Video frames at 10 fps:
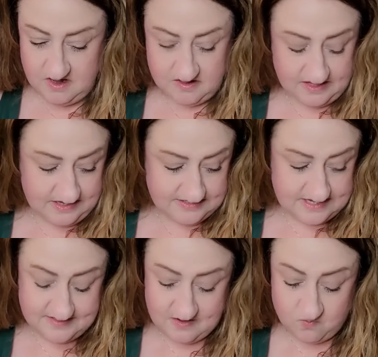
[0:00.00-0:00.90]
and like I
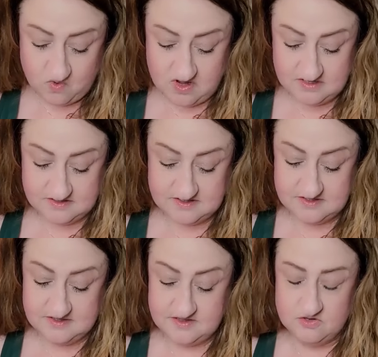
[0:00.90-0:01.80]
said, they're
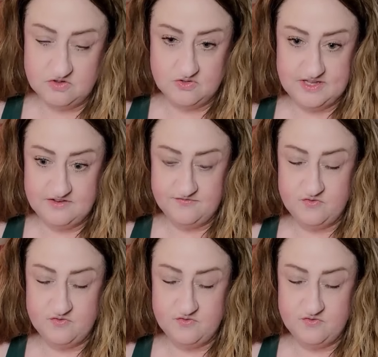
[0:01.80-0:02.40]
looking